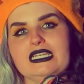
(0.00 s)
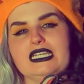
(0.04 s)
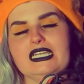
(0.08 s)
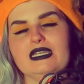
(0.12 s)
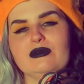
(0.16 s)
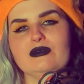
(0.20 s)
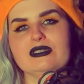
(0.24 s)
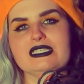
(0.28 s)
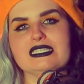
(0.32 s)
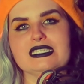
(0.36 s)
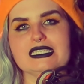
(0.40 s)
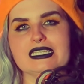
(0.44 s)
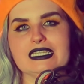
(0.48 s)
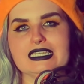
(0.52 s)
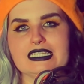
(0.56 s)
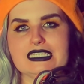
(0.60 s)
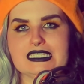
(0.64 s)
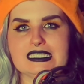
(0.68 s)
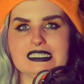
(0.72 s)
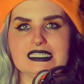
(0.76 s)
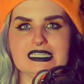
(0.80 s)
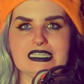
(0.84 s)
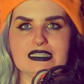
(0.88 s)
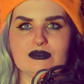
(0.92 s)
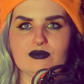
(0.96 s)
he was
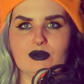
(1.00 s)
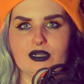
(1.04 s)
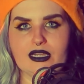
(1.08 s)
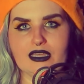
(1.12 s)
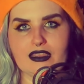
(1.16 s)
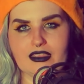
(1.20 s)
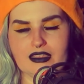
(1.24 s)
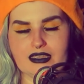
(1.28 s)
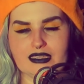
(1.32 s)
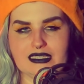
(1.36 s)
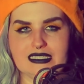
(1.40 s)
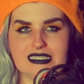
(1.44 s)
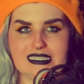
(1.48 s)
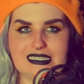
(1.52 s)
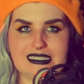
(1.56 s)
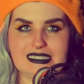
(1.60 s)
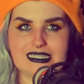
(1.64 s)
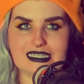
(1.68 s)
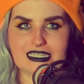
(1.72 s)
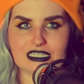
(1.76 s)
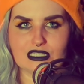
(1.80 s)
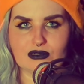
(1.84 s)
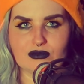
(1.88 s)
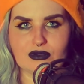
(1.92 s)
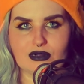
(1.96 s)
solicited by a
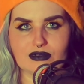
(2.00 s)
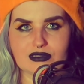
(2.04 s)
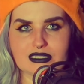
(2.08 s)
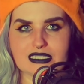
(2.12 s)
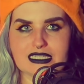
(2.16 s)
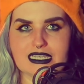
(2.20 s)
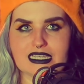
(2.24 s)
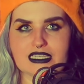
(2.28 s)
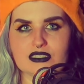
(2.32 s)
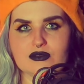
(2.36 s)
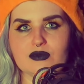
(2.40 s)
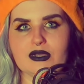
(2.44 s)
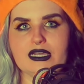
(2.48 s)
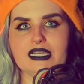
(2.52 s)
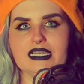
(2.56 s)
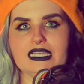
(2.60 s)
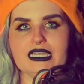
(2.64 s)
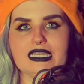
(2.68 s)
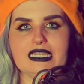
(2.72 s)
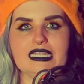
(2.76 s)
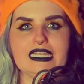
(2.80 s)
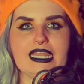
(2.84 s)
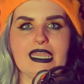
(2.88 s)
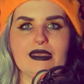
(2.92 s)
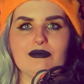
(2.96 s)
36-year-old sex
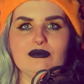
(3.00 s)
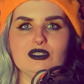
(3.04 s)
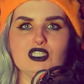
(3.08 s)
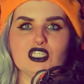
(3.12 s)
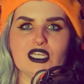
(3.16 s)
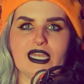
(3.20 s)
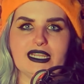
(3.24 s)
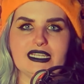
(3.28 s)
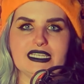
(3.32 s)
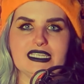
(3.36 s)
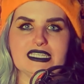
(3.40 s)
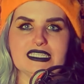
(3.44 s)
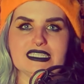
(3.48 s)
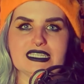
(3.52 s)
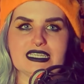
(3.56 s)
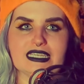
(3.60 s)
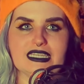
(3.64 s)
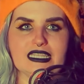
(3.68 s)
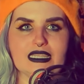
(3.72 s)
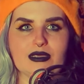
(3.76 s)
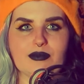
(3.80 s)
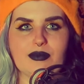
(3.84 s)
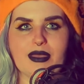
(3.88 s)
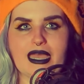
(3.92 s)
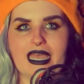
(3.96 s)
worker named Janice,
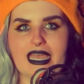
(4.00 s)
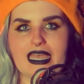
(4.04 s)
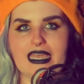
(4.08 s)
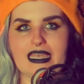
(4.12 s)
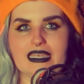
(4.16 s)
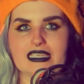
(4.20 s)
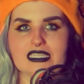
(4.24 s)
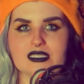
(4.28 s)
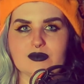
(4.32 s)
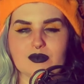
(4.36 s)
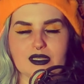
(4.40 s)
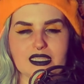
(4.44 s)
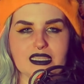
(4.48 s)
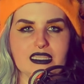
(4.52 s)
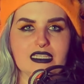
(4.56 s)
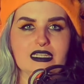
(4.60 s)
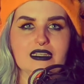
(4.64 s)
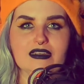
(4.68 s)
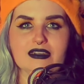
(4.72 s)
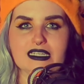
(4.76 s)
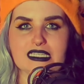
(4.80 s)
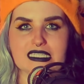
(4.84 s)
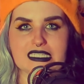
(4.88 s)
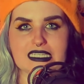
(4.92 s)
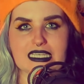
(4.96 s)
and the pair spent the
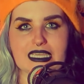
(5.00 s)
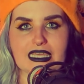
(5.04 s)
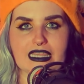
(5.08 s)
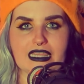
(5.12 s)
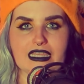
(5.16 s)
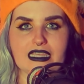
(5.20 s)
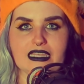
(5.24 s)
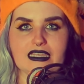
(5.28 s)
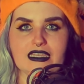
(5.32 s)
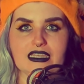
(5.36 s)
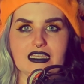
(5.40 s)
night together,